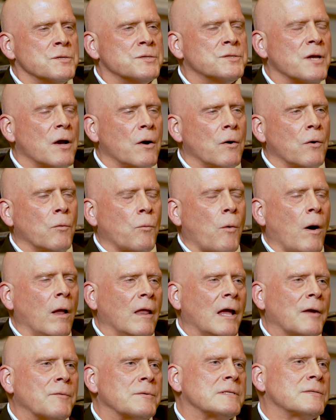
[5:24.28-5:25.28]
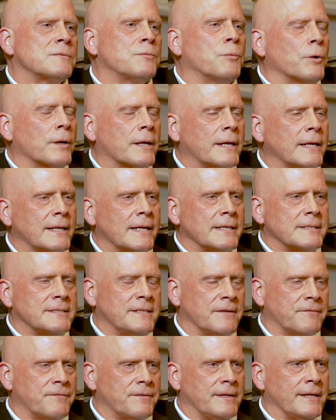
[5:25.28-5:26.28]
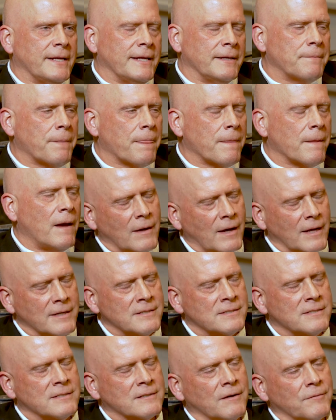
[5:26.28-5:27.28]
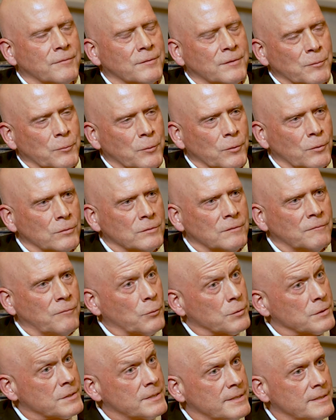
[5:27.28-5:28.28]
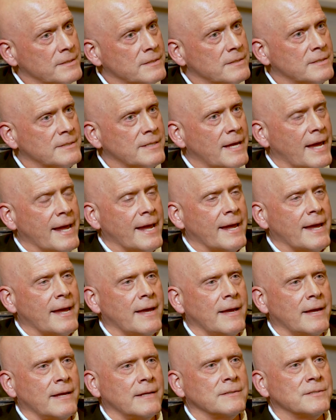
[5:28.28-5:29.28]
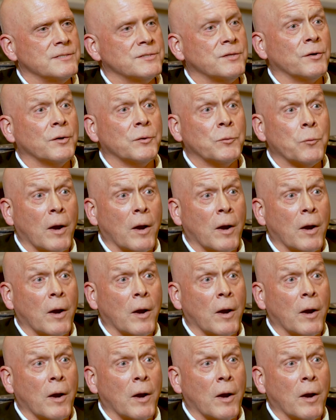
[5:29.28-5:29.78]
So while I was working at Tiffany, I discovered the world of horses and started